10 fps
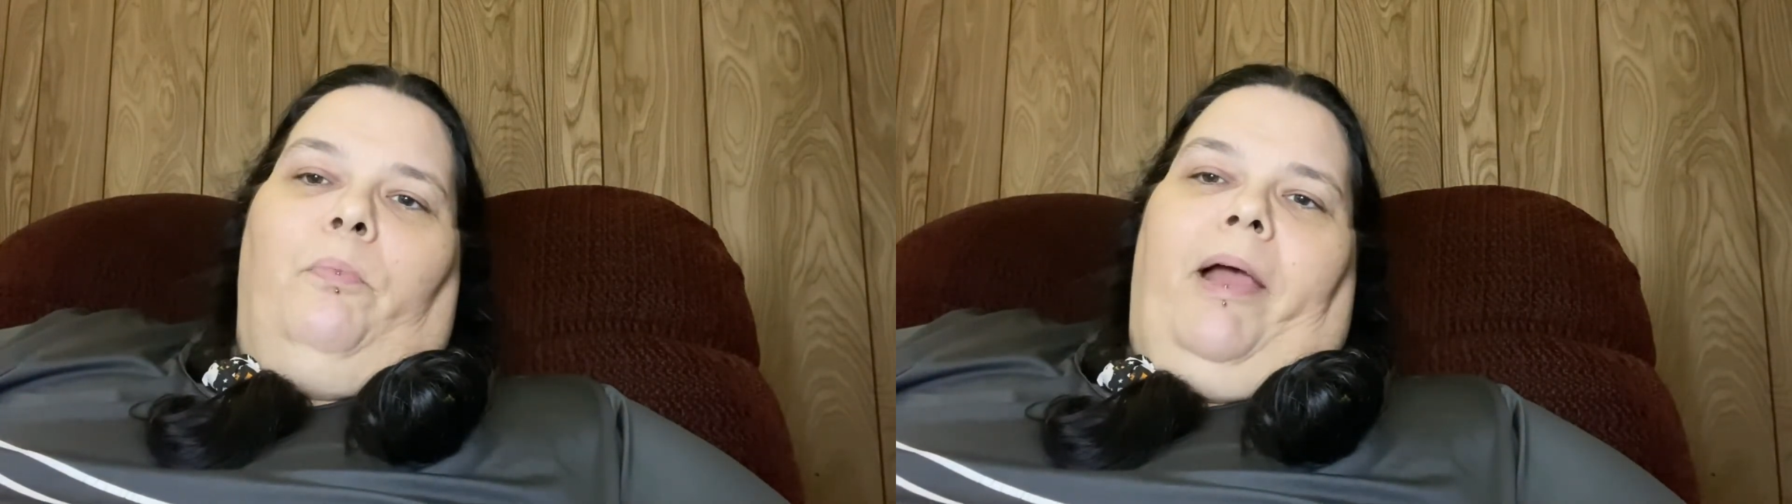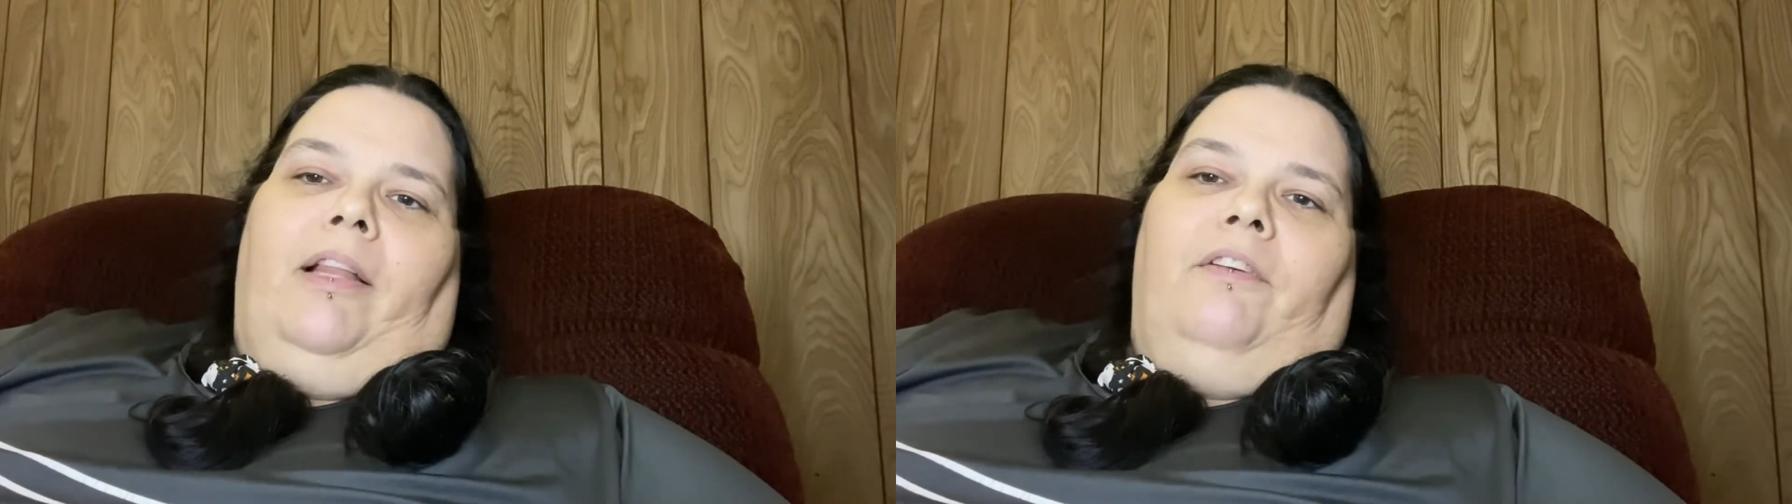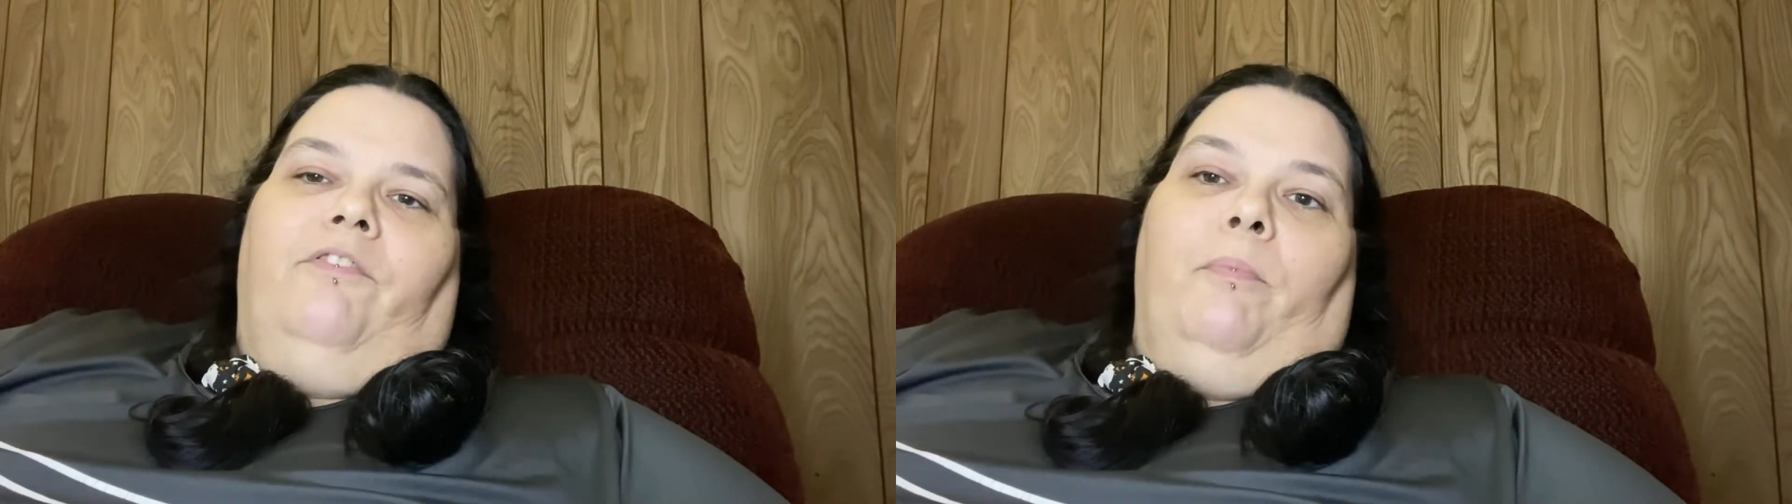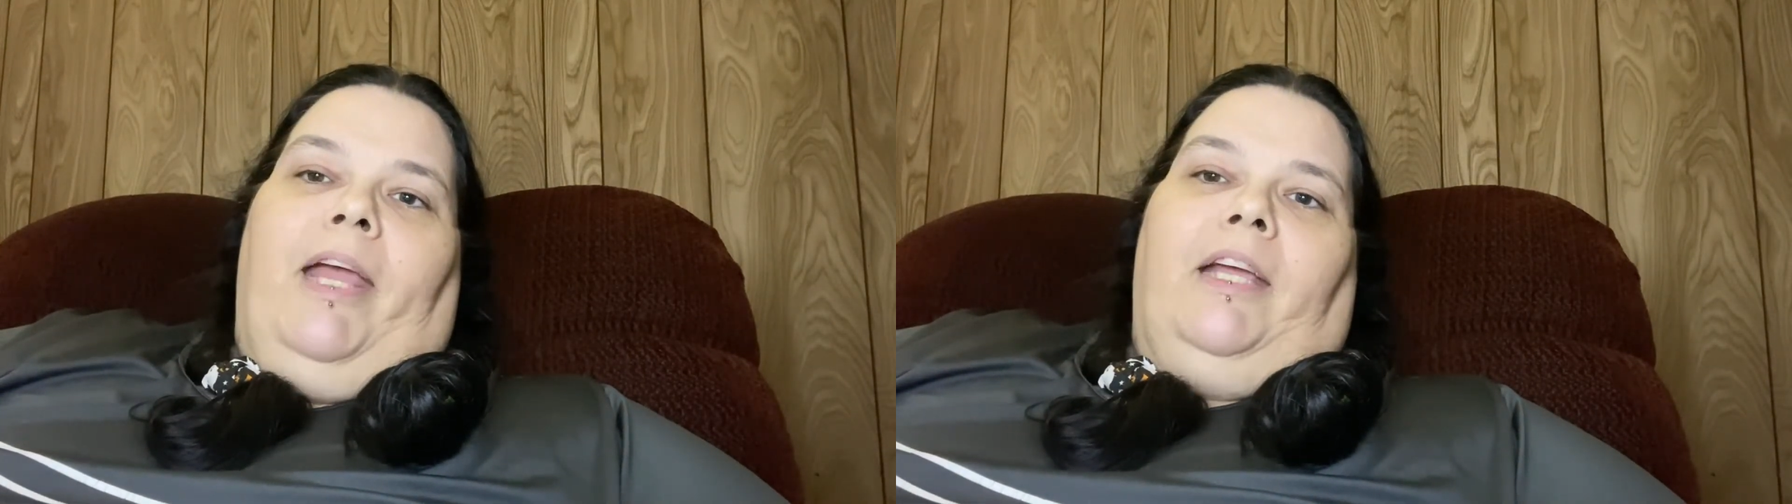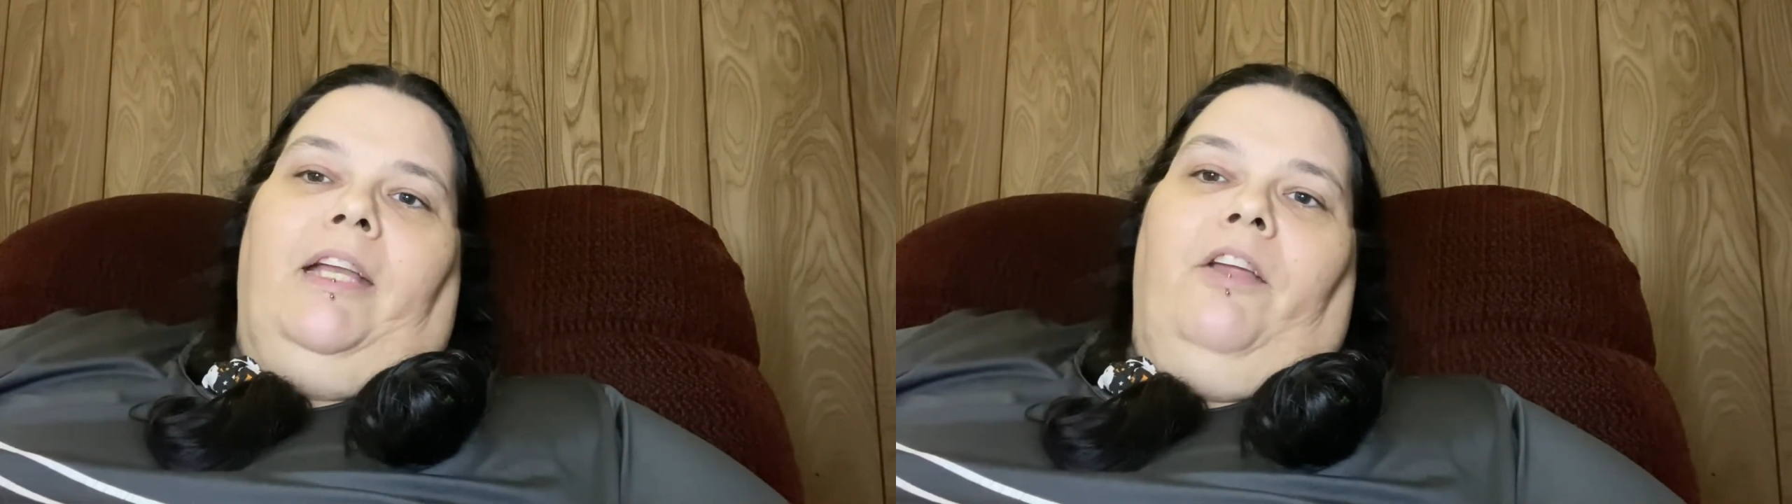palette from
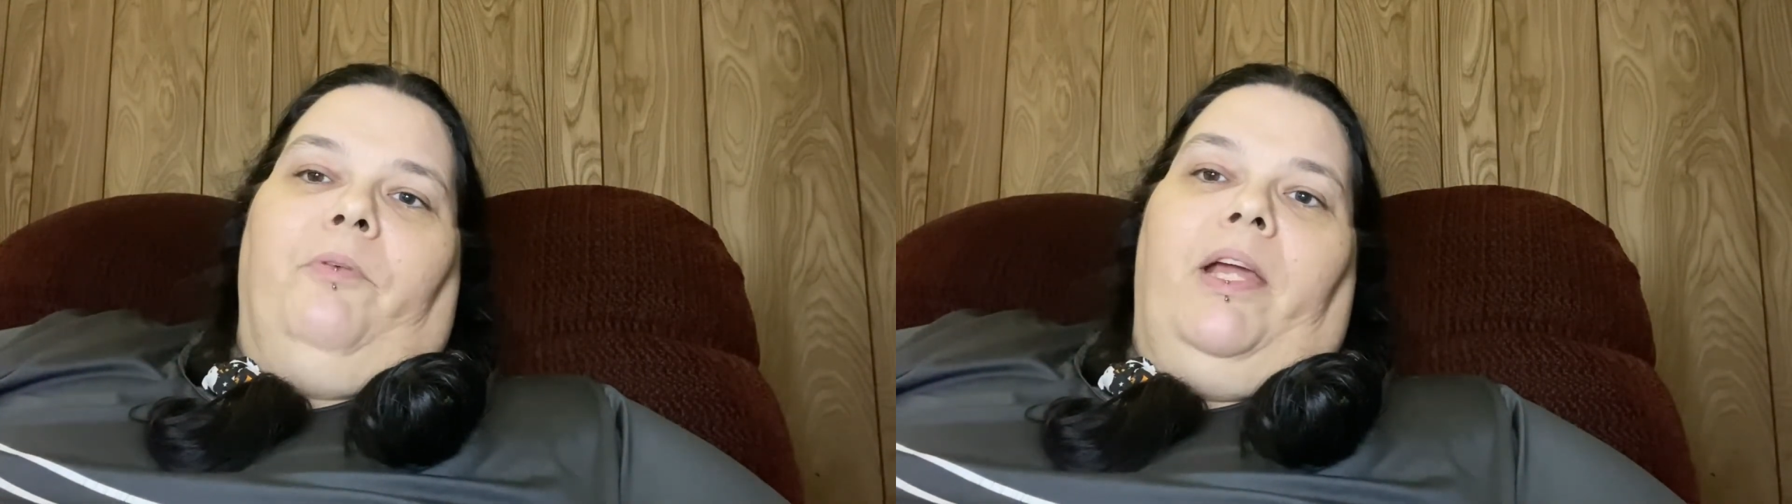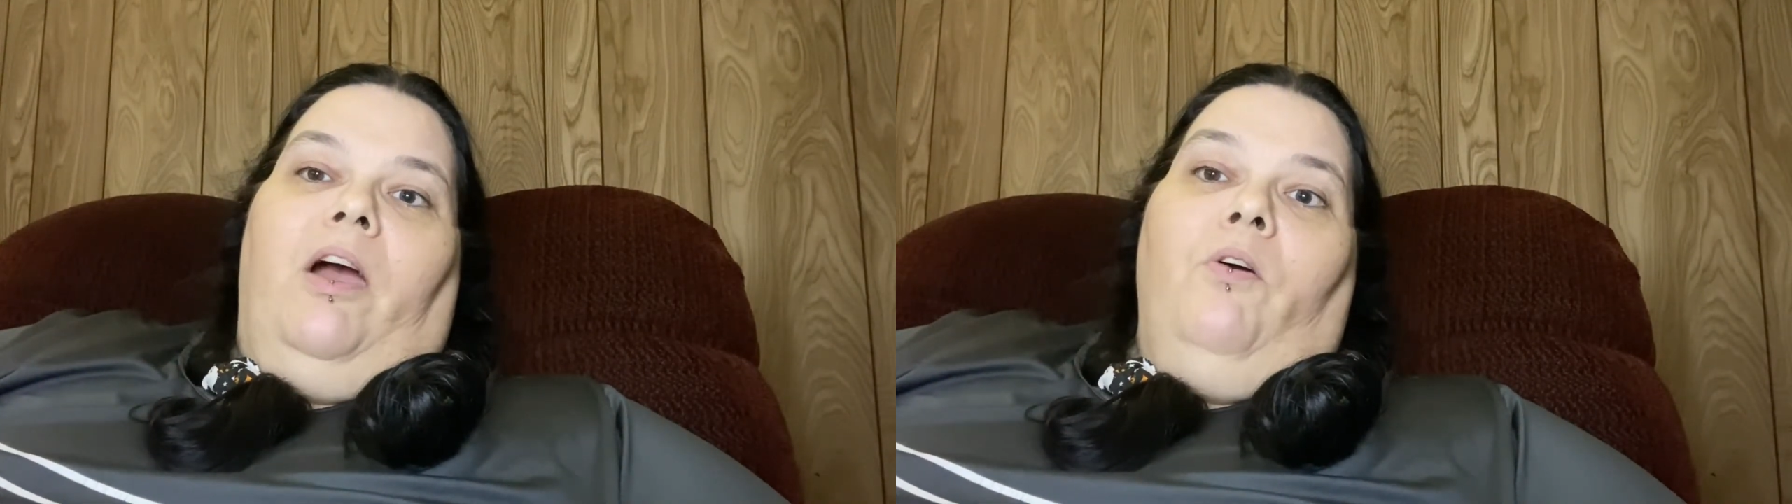Hank and Henry.